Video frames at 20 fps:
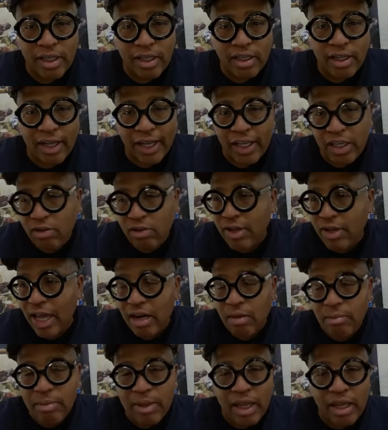Like you got
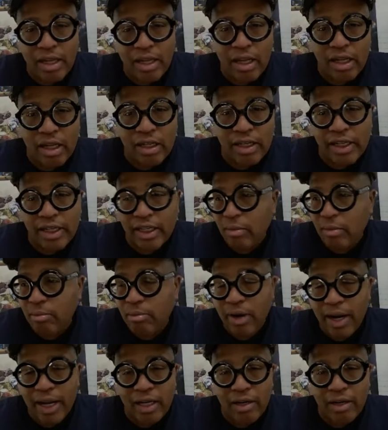to be in there looking to
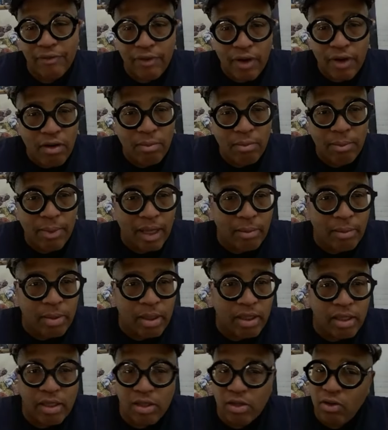bring the funk, baby.
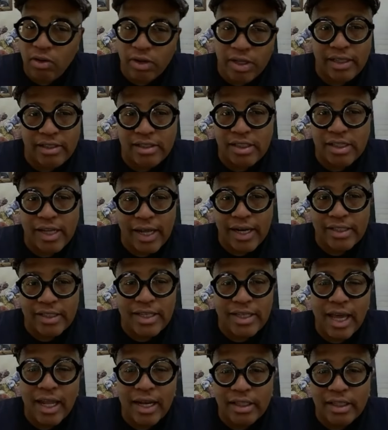You know, it's a lot of
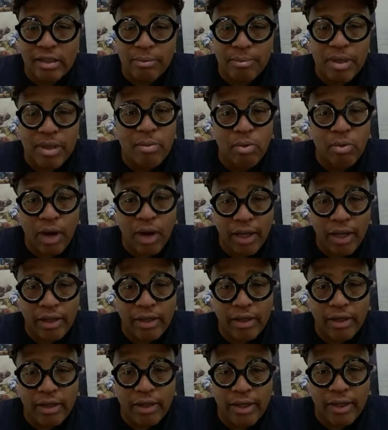talented people out
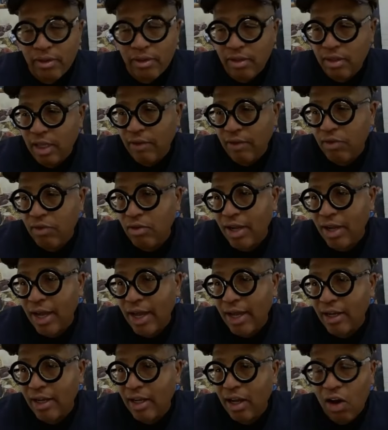here. If you're
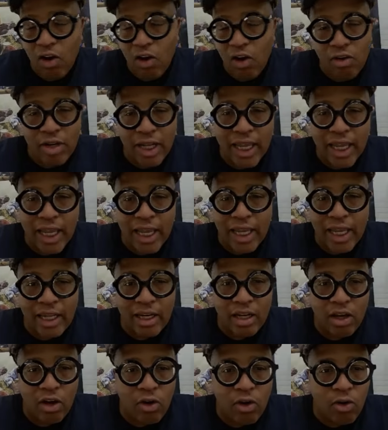not all
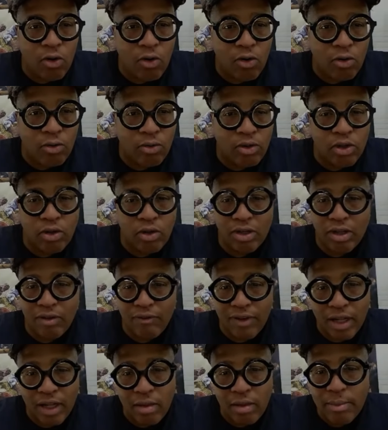in on your
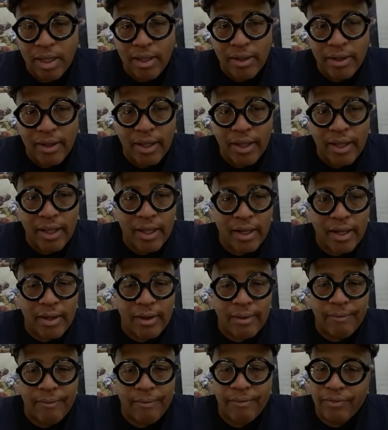development,
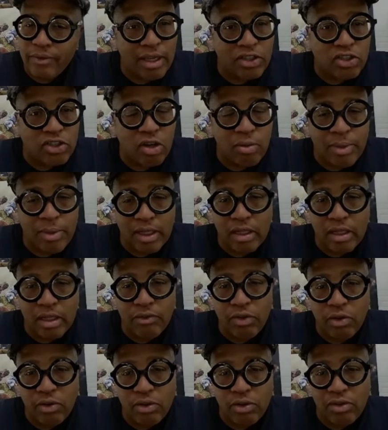it's going to be
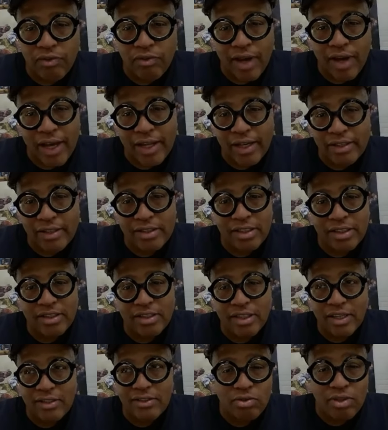difficult to find the success